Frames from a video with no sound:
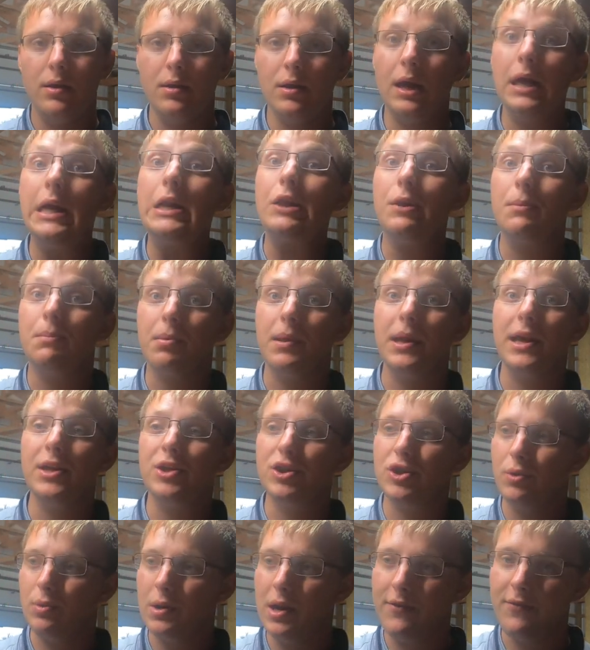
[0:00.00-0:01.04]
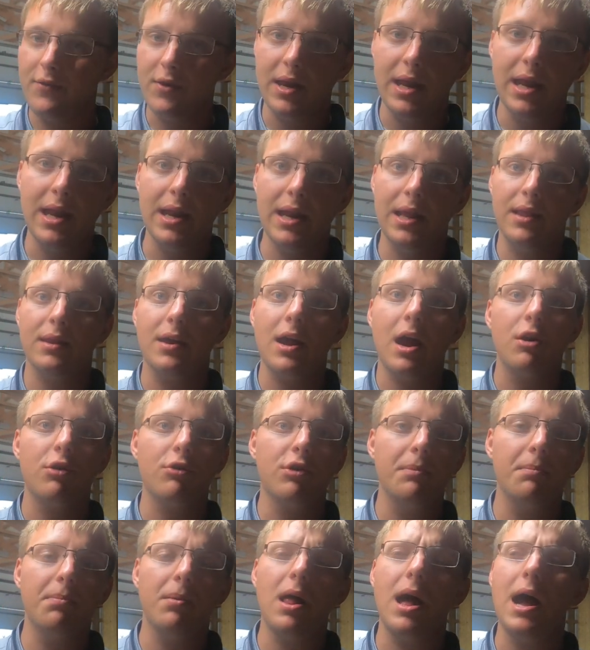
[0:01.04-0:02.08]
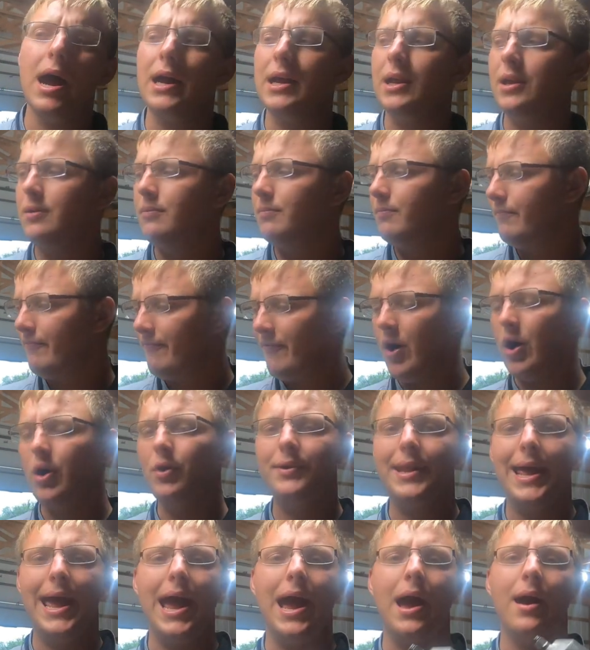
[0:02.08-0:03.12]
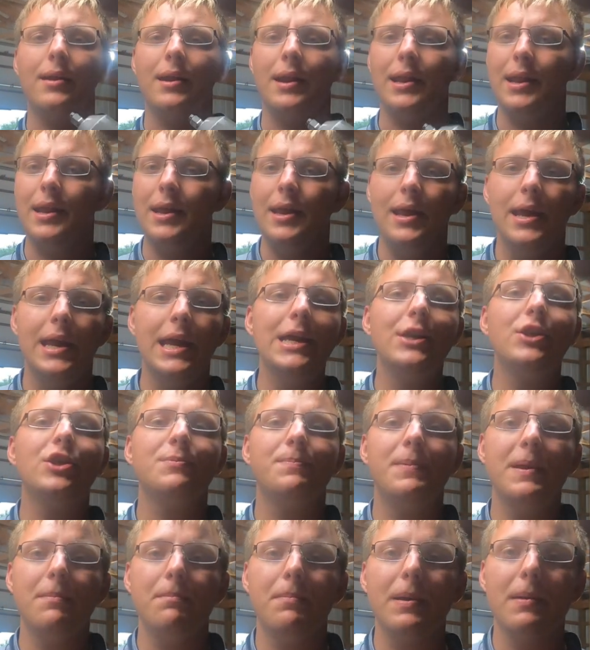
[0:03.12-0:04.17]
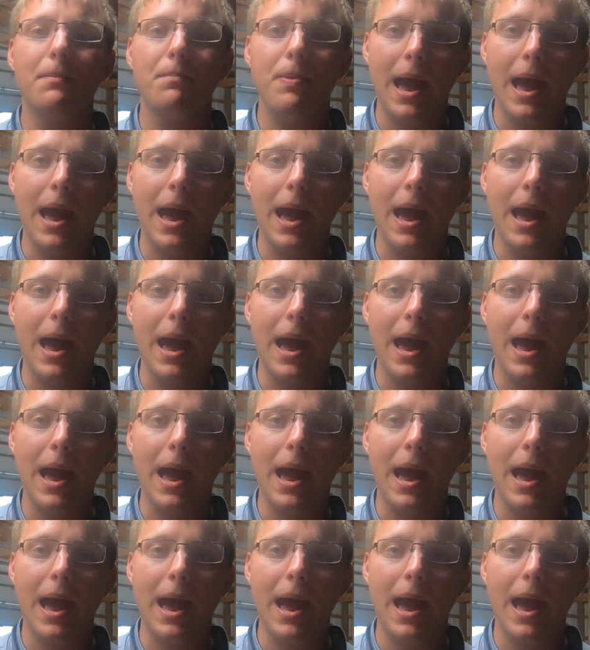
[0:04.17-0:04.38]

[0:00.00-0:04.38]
on the blade, so whenever it hit the concrete block and fall down, and it'd just be a big